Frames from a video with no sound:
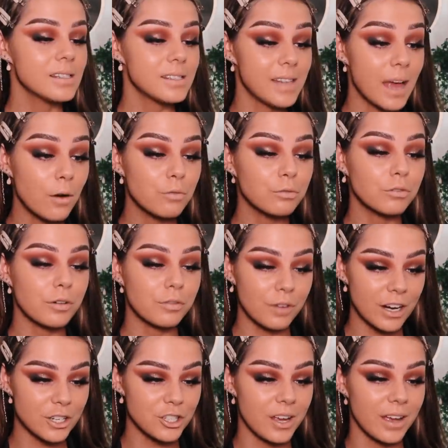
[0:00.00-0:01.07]

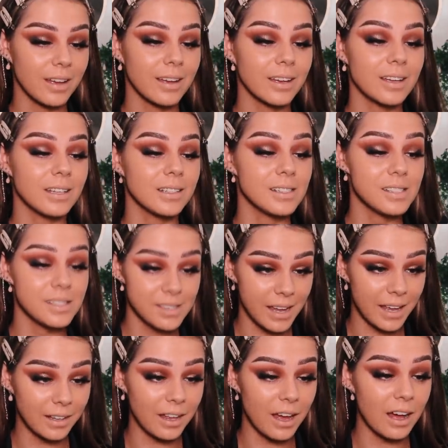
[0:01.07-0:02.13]
Self-Refreshing
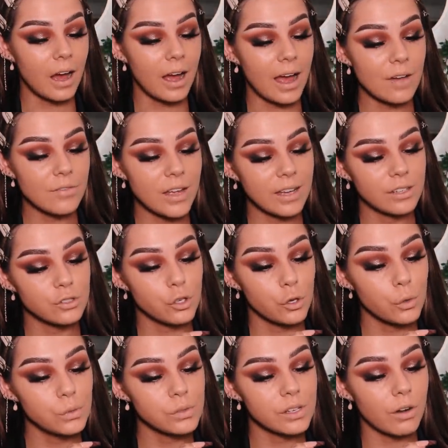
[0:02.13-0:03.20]
Concealer. I have it in
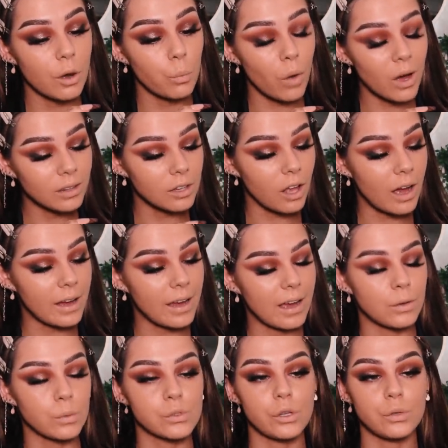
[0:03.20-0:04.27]
201 light
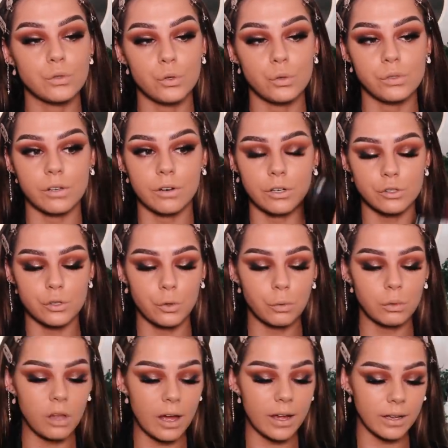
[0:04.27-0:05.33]
and also
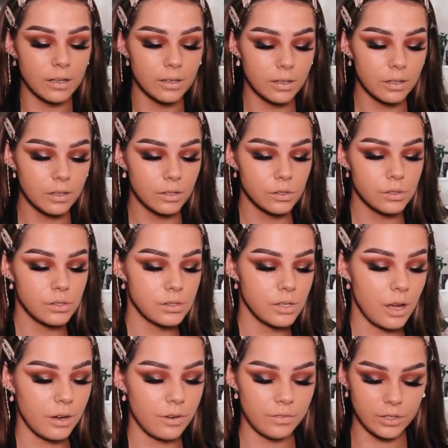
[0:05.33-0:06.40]
202 light.
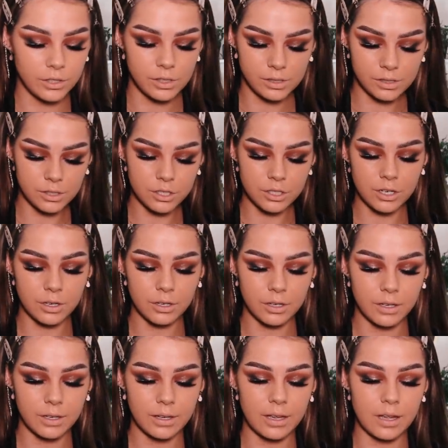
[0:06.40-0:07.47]
So, if I just
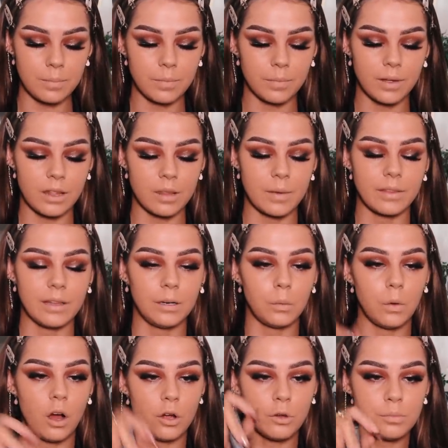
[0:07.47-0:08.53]
get them at my
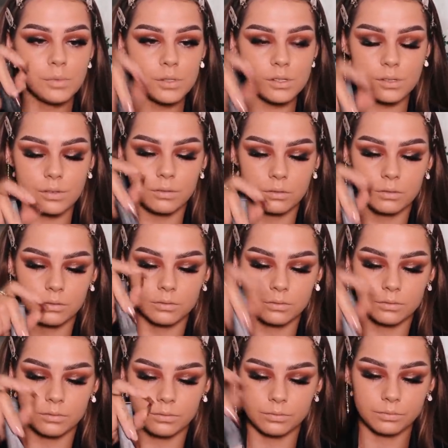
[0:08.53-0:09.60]
little homes.
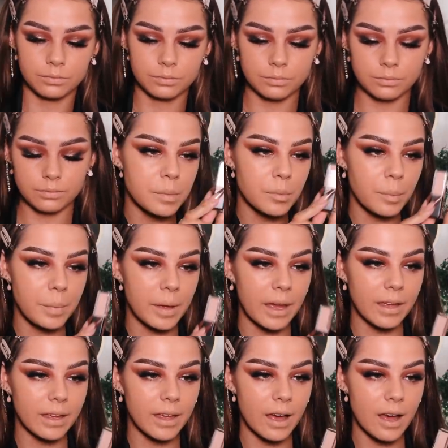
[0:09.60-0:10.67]
201 looks a more
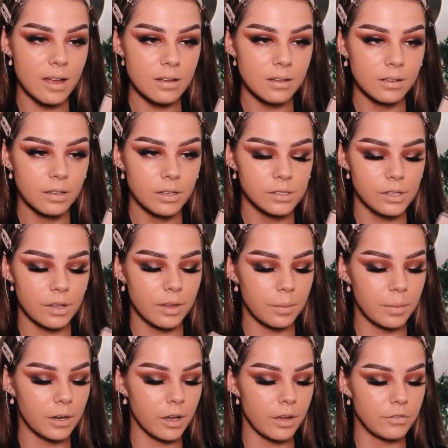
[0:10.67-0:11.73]
pinkier. So, I think
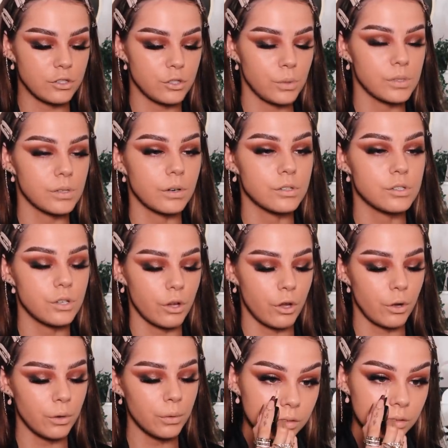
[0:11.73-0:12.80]
I'm going to go for
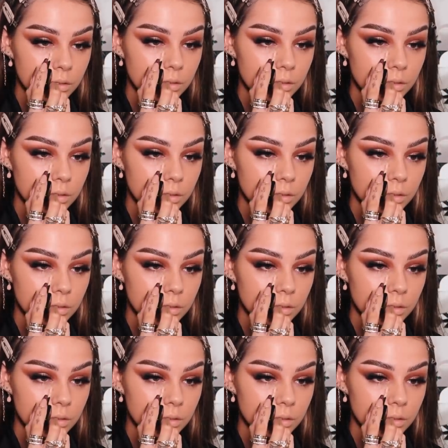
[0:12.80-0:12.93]
202.